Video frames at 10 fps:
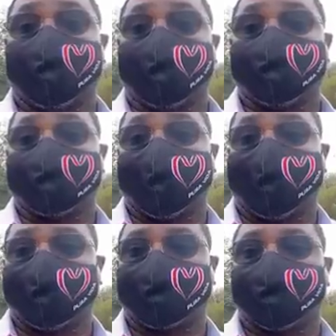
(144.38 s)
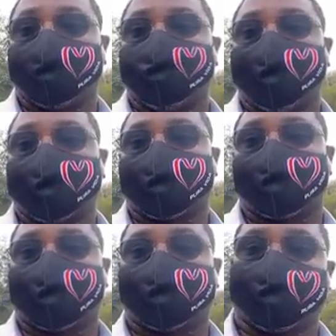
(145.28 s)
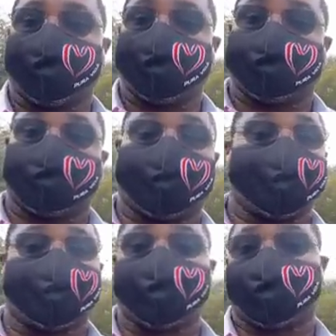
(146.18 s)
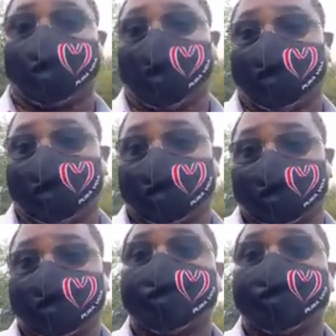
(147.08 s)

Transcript: ones that should be a source of inspiration to all of us.